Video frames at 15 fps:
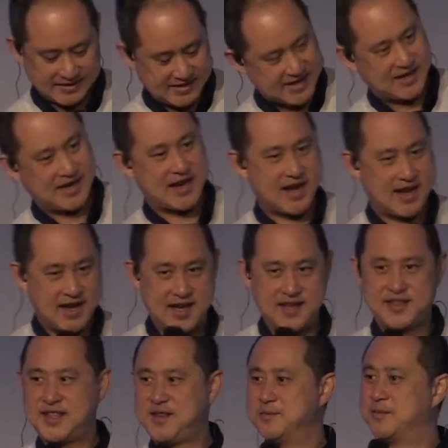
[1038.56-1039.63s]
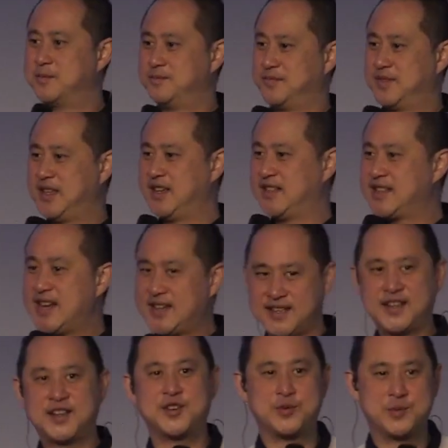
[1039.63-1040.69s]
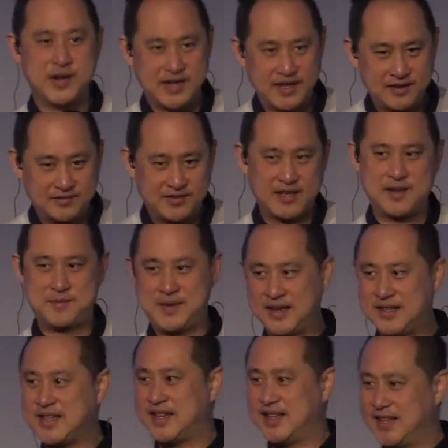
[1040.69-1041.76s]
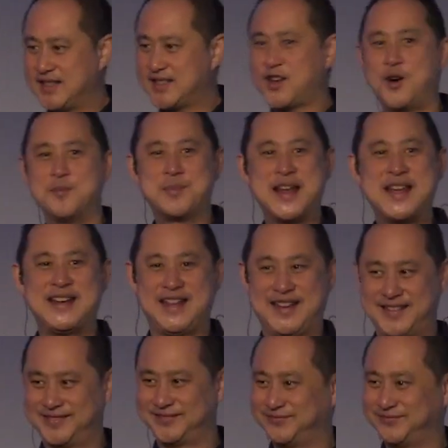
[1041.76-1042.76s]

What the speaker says: The technical word for lament is complaining.